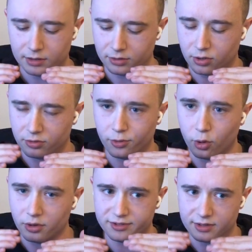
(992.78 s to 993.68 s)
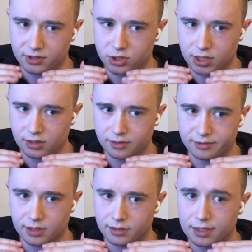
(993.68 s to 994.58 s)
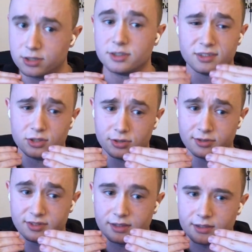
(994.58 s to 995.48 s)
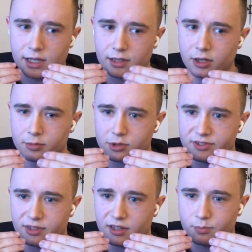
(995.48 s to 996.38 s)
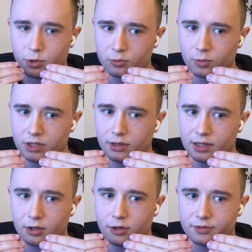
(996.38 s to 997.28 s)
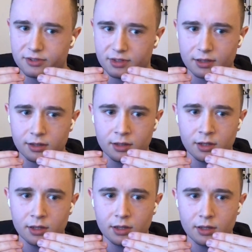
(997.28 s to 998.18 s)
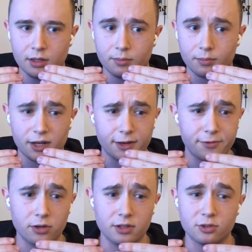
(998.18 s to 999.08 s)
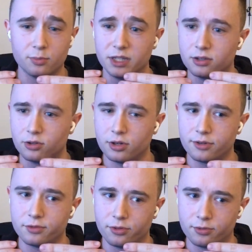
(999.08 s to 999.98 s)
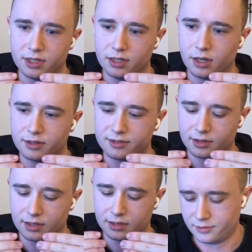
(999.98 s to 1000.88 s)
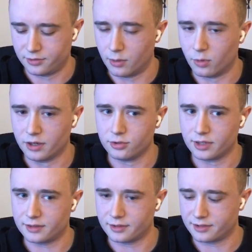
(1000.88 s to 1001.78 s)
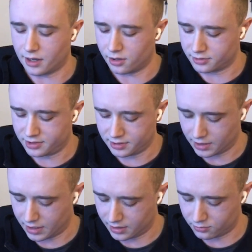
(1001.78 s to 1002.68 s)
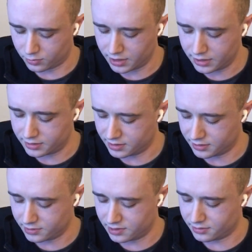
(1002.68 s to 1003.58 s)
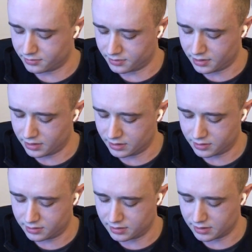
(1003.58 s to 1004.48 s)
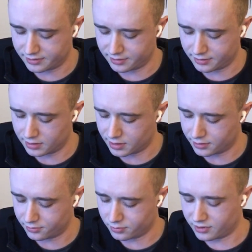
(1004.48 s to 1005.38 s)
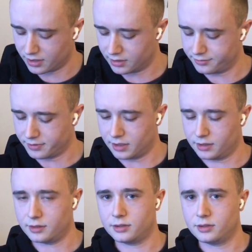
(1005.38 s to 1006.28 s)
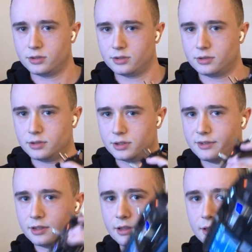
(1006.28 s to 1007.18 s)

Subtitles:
noise in the channels, and that just ensures that the helicopter stays put when you let go of the stick. But I found it to be annoying for 3D, honestly. So I wanted to get this out. And what I did in the TX16s was I defined just a